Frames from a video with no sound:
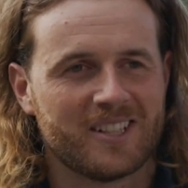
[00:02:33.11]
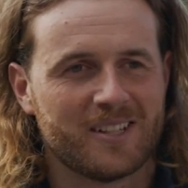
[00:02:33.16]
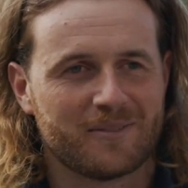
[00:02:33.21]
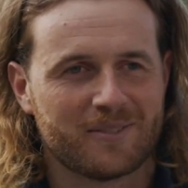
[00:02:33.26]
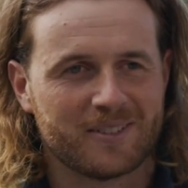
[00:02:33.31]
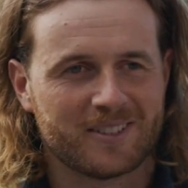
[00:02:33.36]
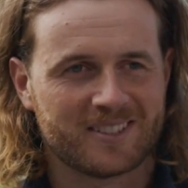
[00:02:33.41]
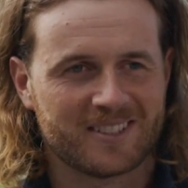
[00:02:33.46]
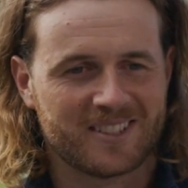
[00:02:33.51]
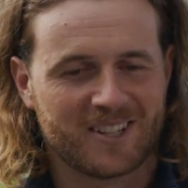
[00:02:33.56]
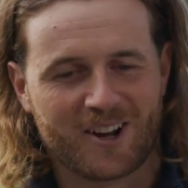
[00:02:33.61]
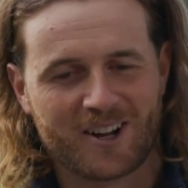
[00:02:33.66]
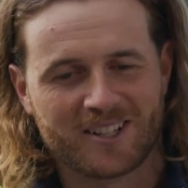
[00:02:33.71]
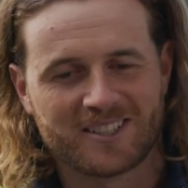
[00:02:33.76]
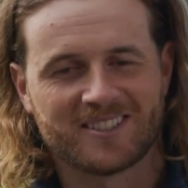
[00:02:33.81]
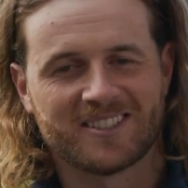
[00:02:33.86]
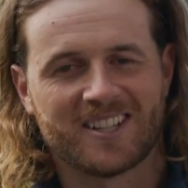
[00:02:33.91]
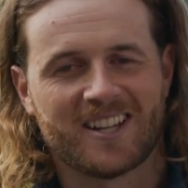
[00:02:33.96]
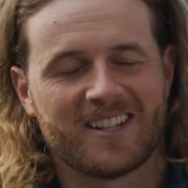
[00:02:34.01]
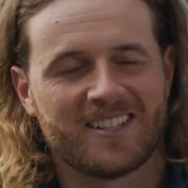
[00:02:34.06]
If it's a nice
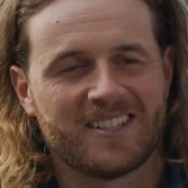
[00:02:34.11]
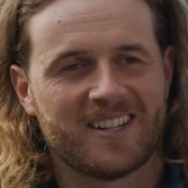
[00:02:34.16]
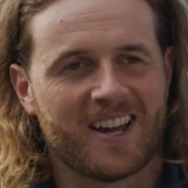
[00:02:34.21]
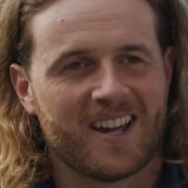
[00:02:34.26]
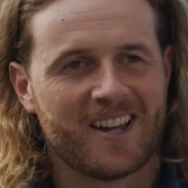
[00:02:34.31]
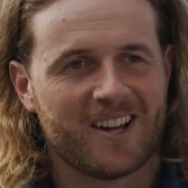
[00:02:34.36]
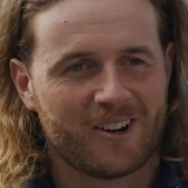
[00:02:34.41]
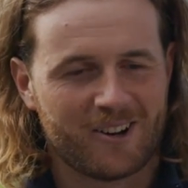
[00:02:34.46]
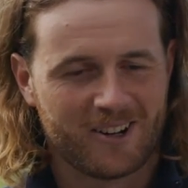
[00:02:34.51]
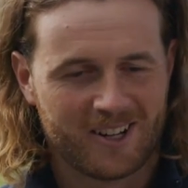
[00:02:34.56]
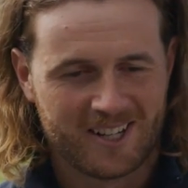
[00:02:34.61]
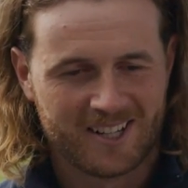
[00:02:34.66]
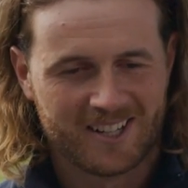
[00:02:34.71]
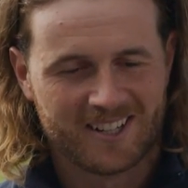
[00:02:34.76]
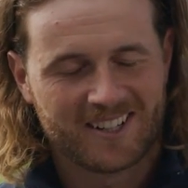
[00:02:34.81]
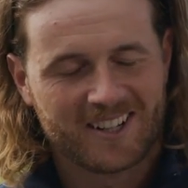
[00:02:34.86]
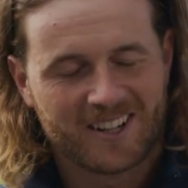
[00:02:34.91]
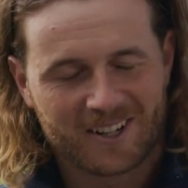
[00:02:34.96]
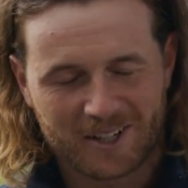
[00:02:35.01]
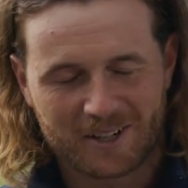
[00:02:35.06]
sunny day,
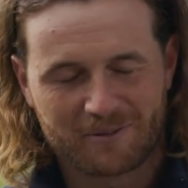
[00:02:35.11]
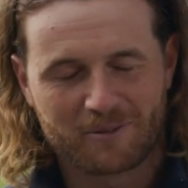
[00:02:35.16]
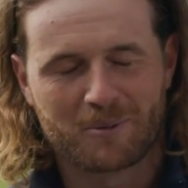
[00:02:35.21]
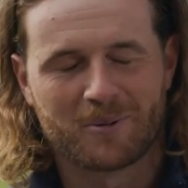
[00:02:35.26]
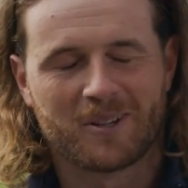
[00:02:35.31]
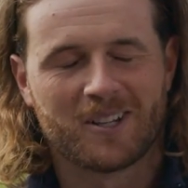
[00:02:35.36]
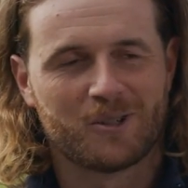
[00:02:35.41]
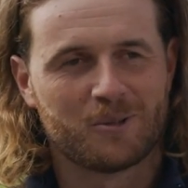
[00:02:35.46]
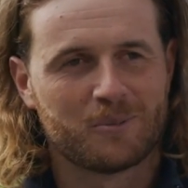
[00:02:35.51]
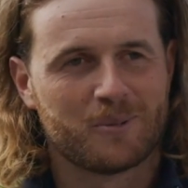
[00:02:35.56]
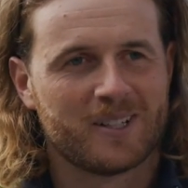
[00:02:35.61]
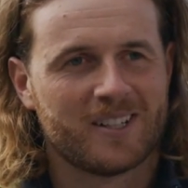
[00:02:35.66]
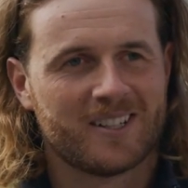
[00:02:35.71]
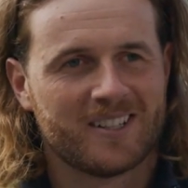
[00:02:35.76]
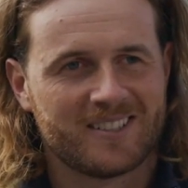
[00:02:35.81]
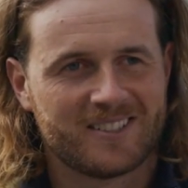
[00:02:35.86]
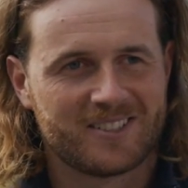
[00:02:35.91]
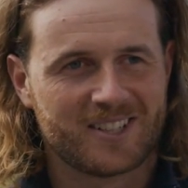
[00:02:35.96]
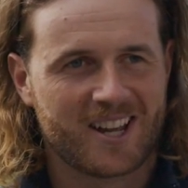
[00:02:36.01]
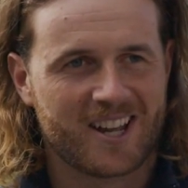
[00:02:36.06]
I'll give them a little bit
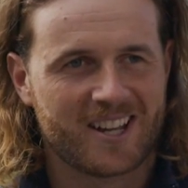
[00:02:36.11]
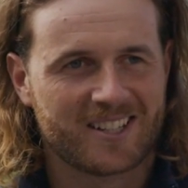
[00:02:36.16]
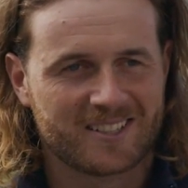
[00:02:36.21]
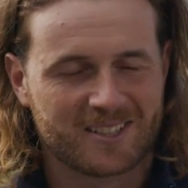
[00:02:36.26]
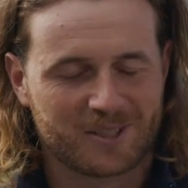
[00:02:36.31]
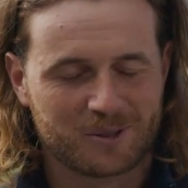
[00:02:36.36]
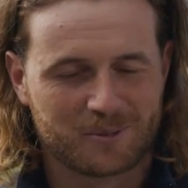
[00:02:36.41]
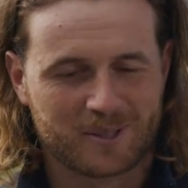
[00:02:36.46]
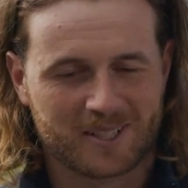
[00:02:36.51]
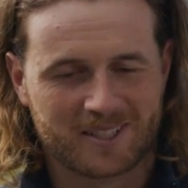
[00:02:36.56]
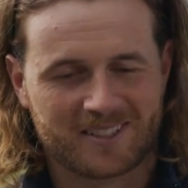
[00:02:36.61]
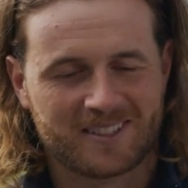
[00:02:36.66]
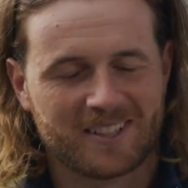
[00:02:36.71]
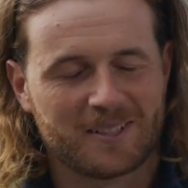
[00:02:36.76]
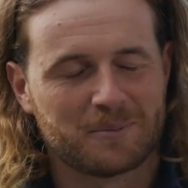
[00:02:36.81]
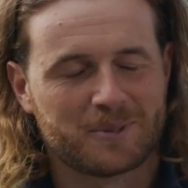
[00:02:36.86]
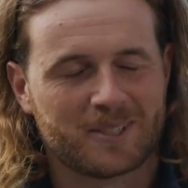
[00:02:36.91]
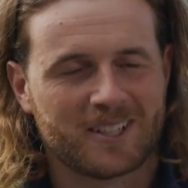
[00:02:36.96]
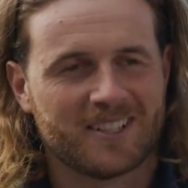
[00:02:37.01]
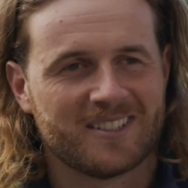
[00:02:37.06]
of jazz, a little bit of
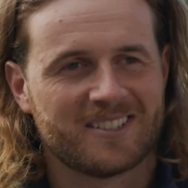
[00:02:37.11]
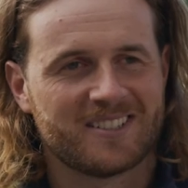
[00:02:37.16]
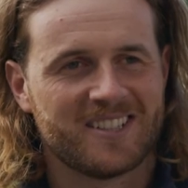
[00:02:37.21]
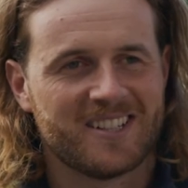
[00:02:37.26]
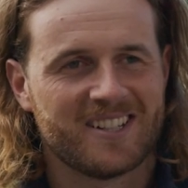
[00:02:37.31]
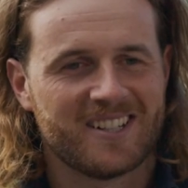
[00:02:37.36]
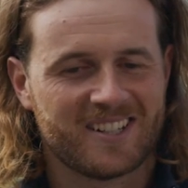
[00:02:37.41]
Deep Sunset.